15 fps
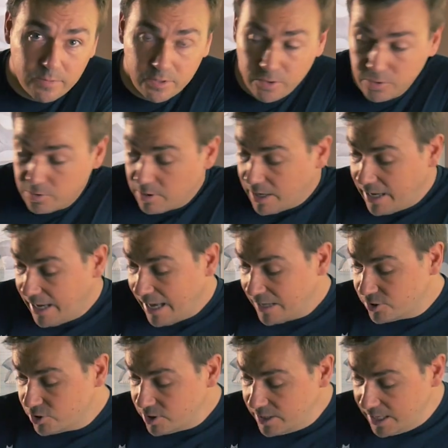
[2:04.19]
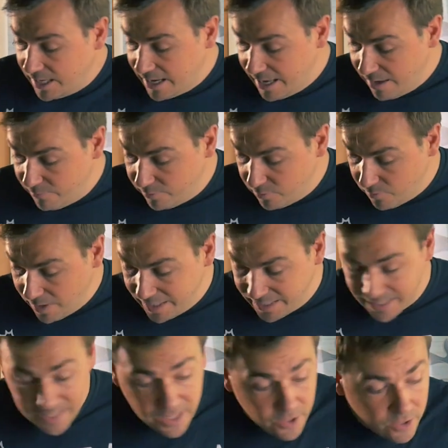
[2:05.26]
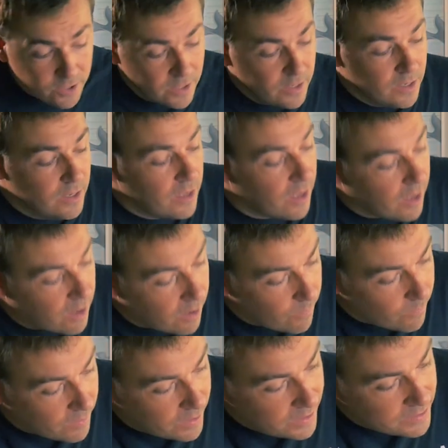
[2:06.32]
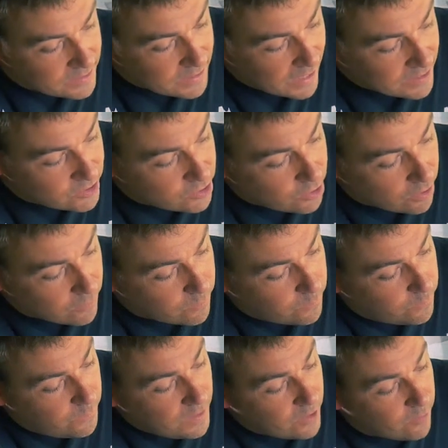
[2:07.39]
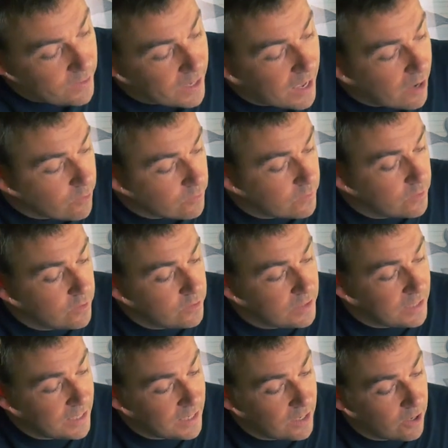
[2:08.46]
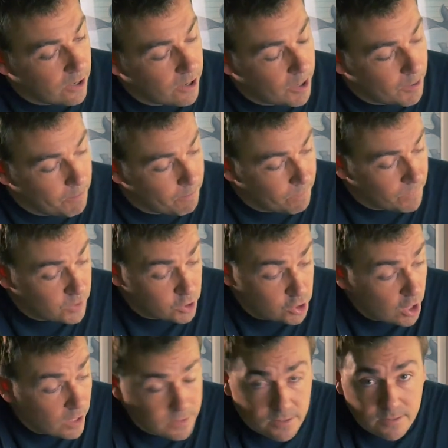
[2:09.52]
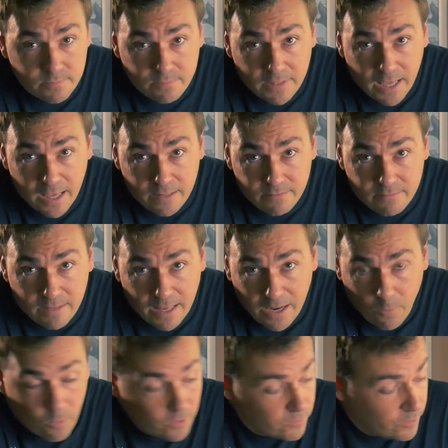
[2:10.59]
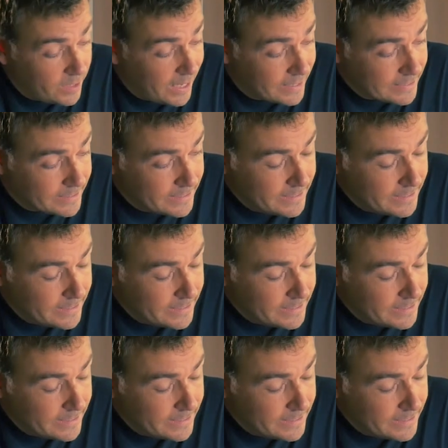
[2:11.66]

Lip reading: So I actually, and I have it right here, is I start figuring out the shots that I want to get.